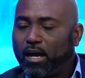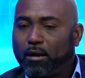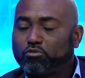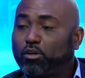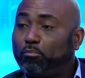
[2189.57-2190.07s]

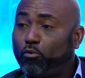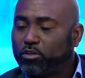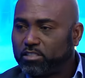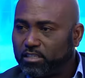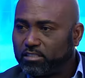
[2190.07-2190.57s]

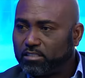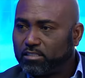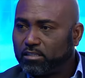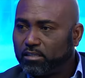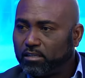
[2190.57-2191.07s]
supporters
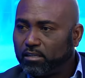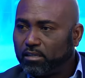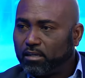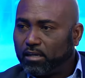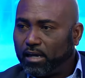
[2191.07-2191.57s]

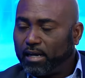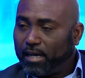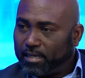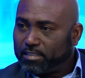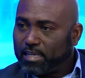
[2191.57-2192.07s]

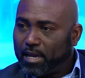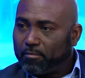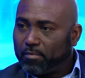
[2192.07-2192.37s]
at the time.